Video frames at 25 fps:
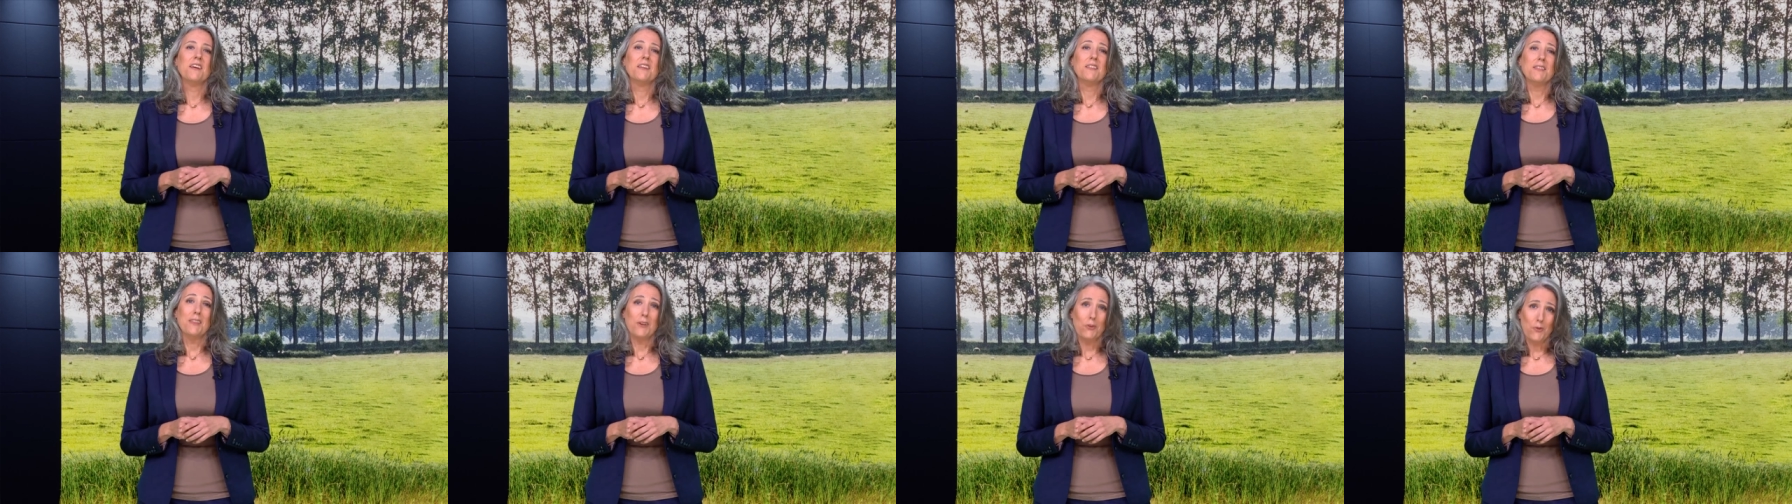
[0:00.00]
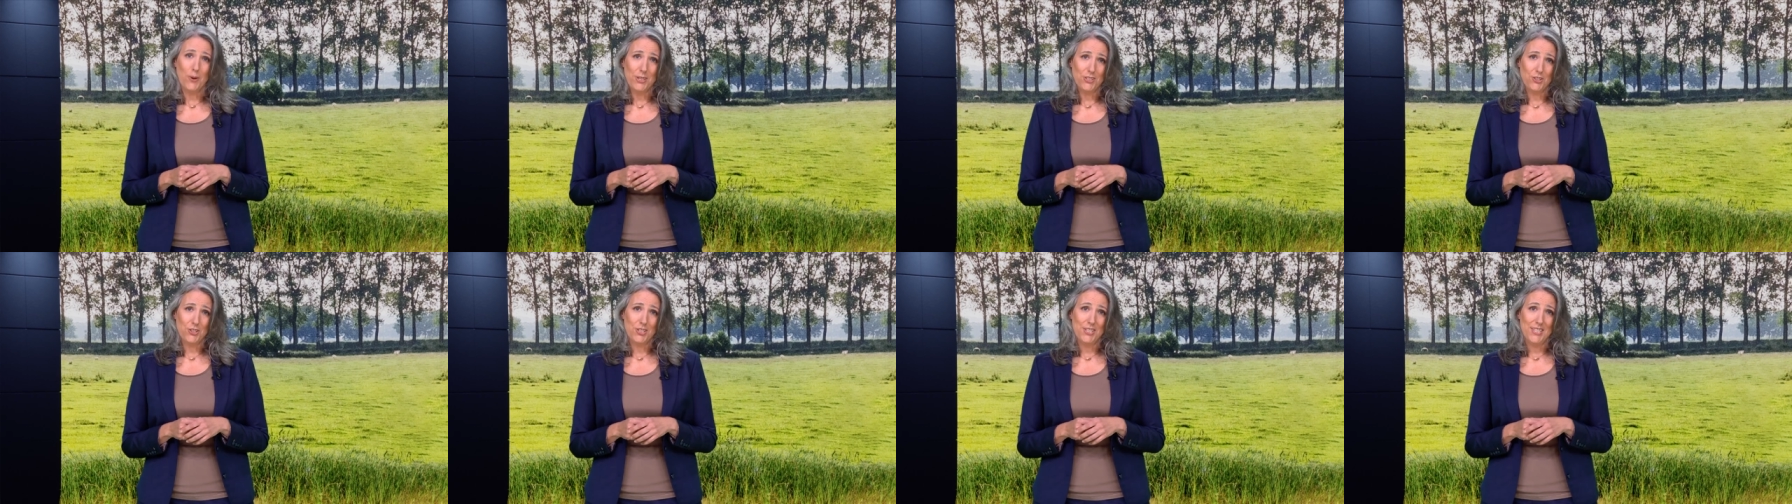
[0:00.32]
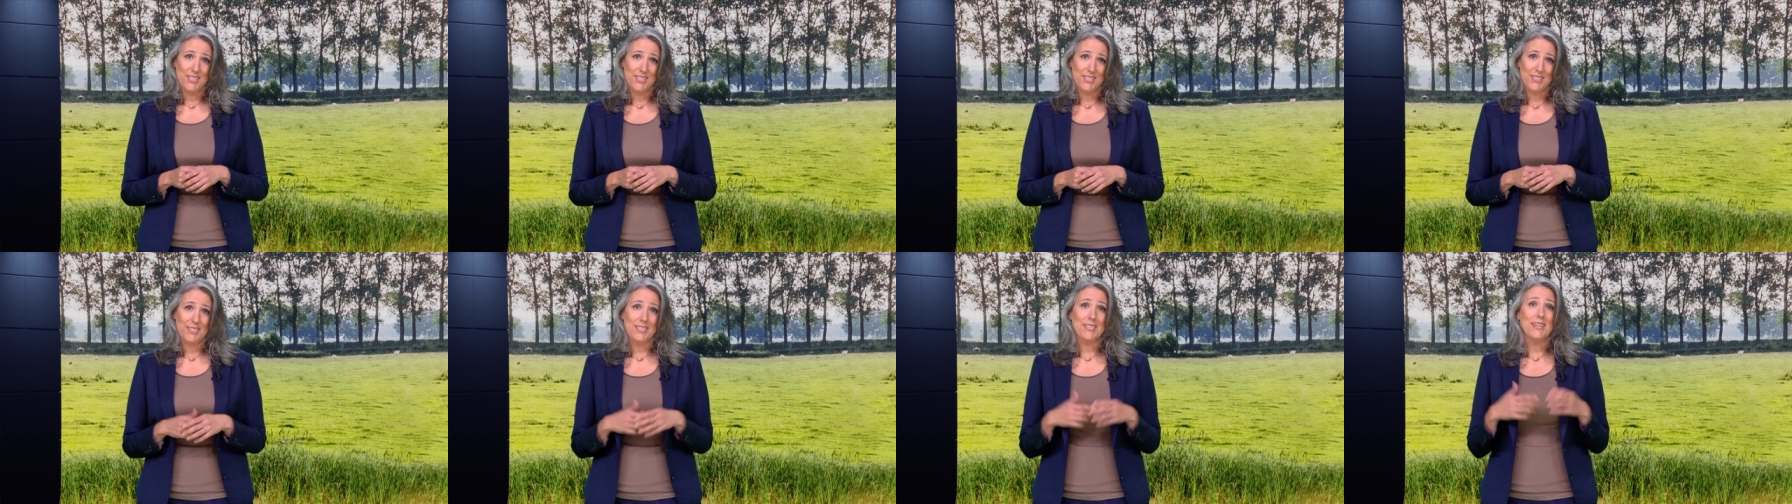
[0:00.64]
The question
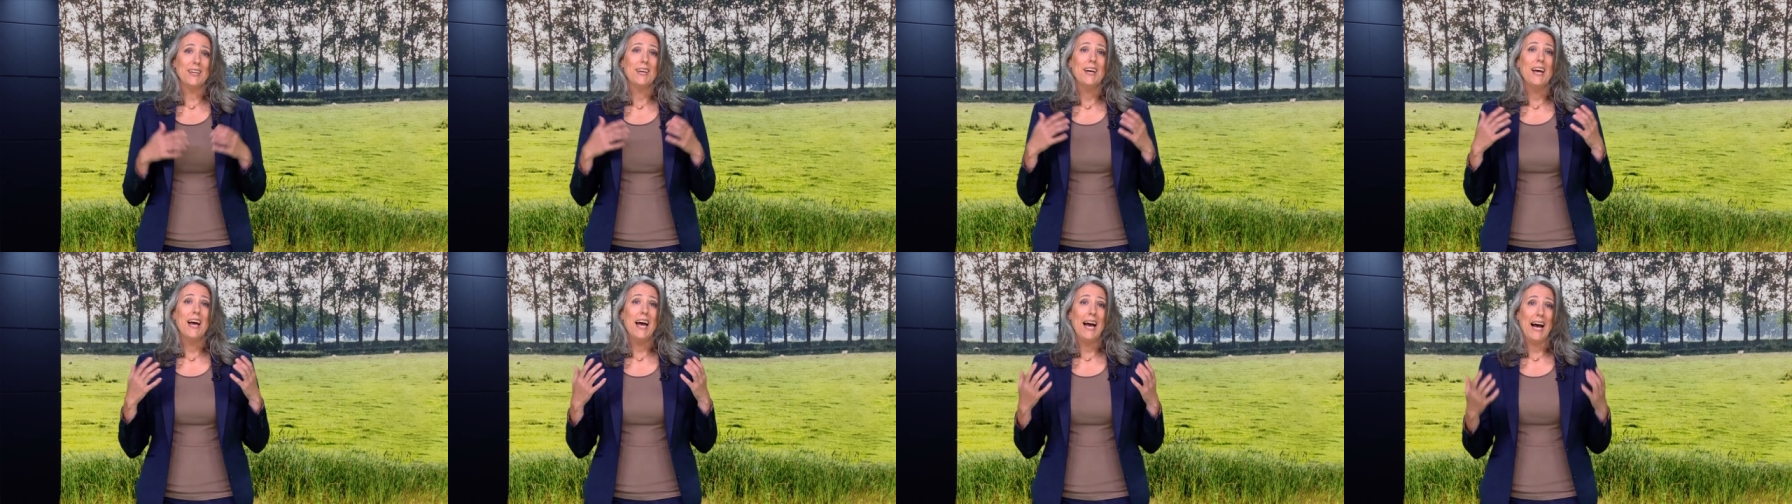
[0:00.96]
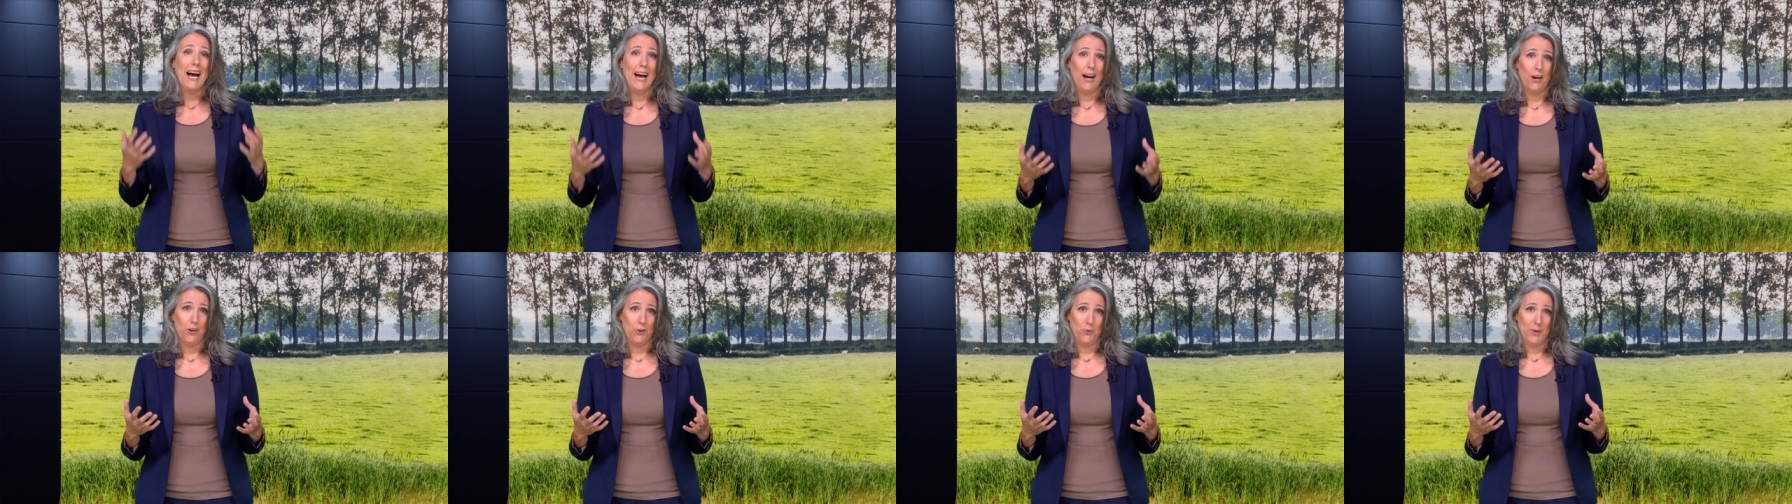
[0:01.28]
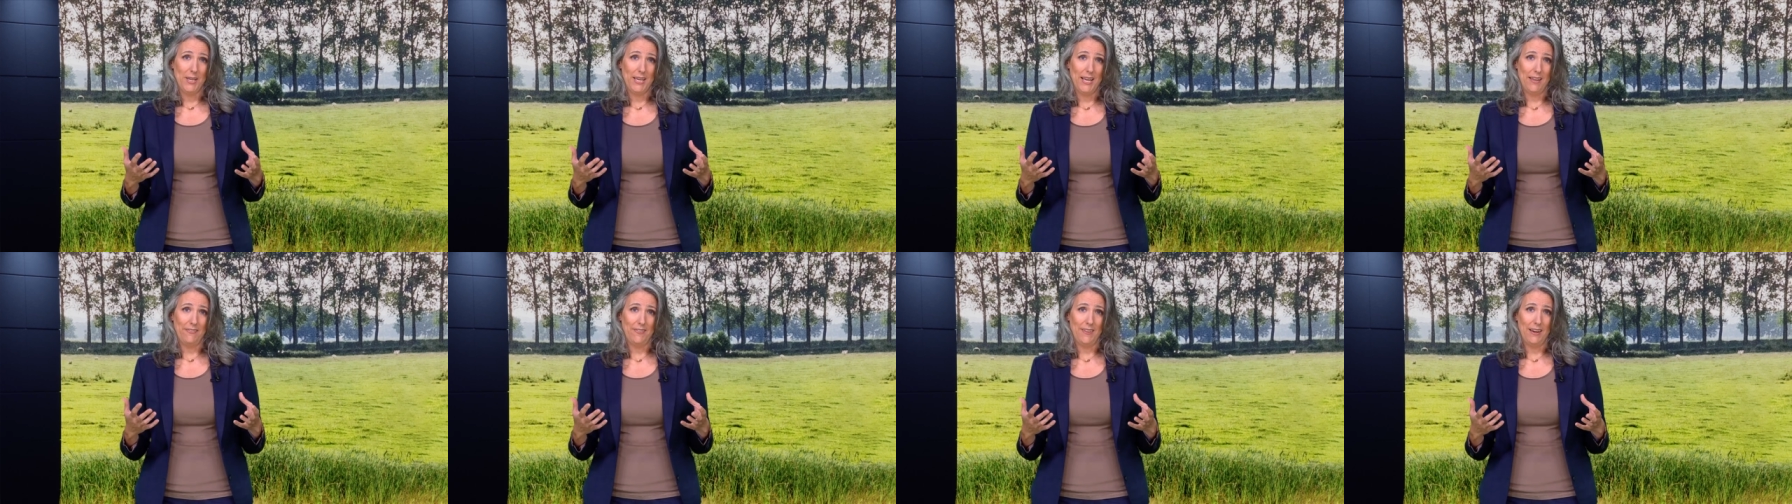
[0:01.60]
is, how do we
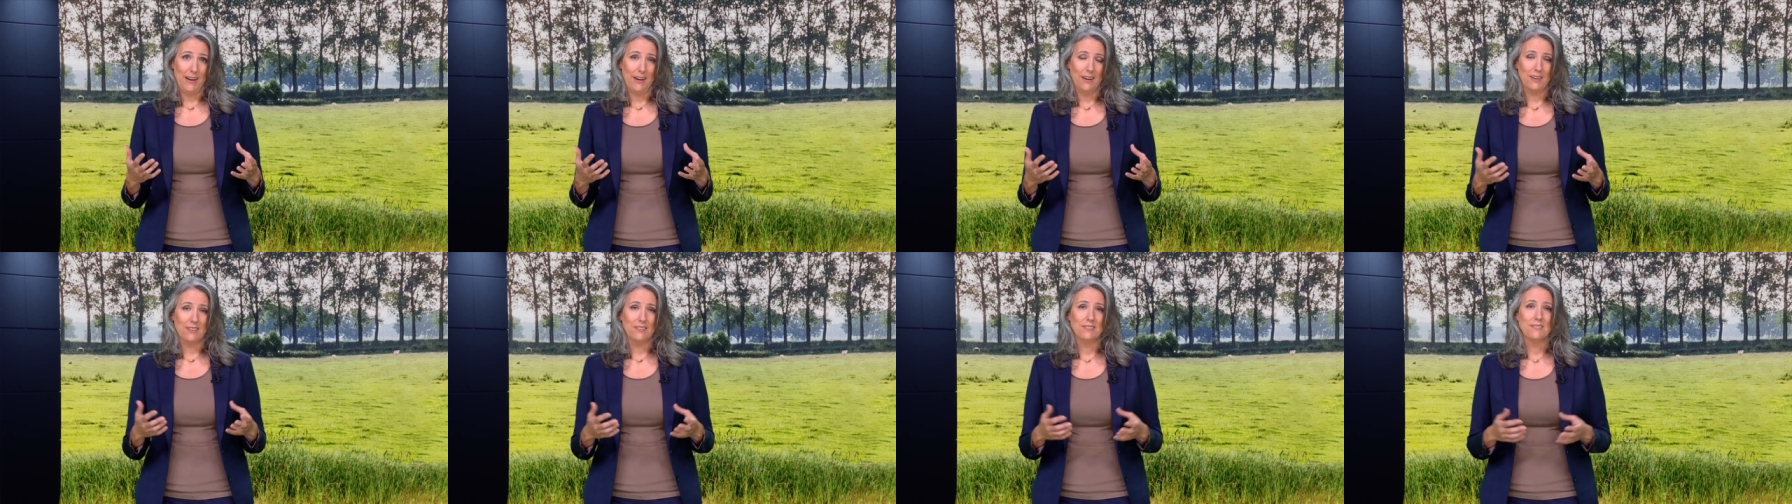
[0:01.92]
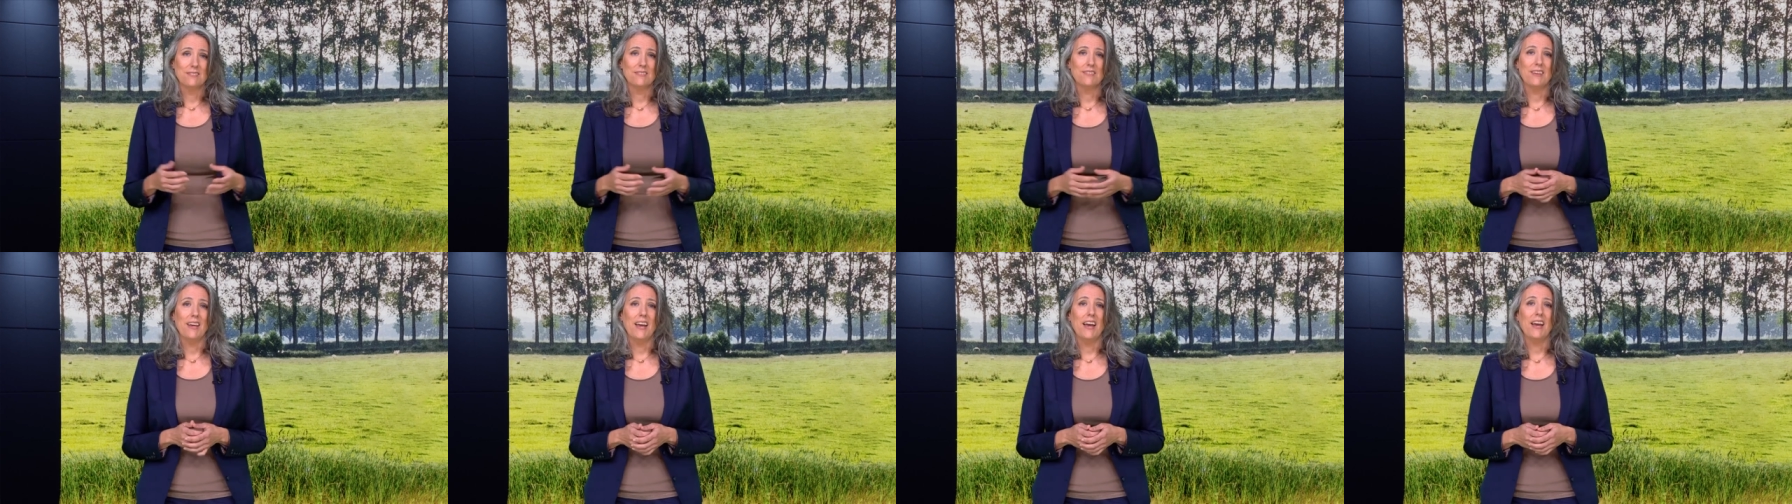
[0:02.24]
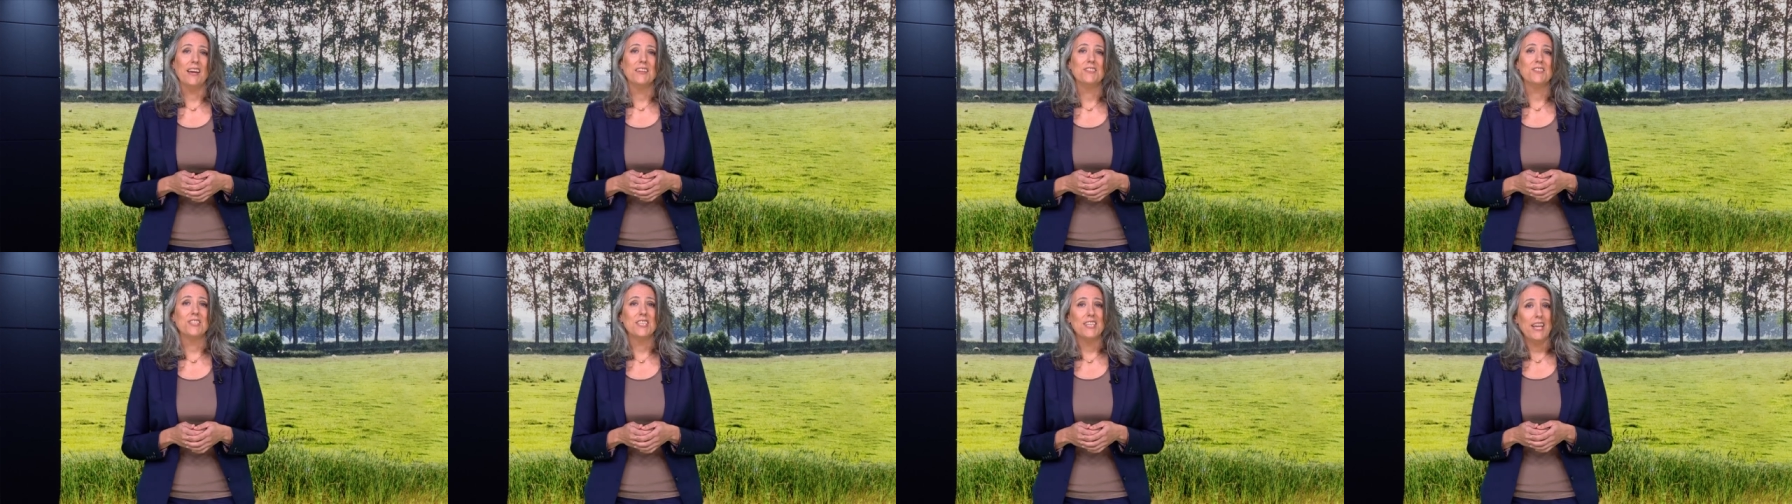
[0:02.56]
get there?
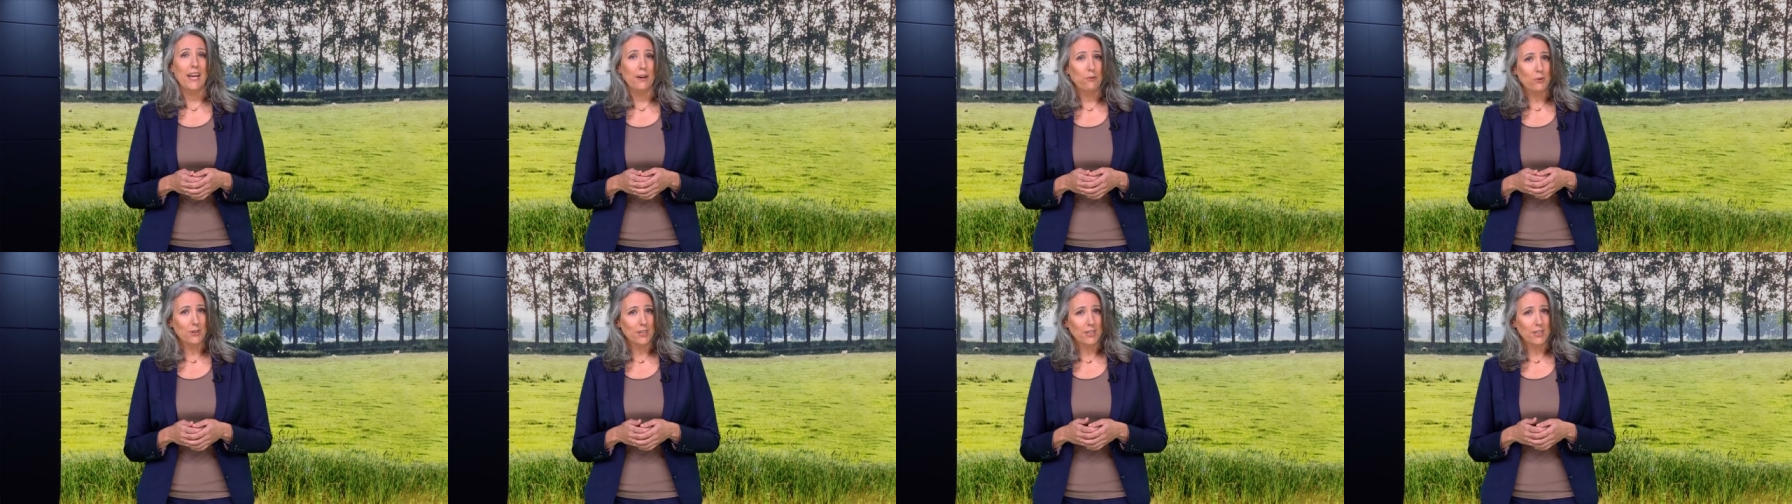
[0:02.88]
And today we're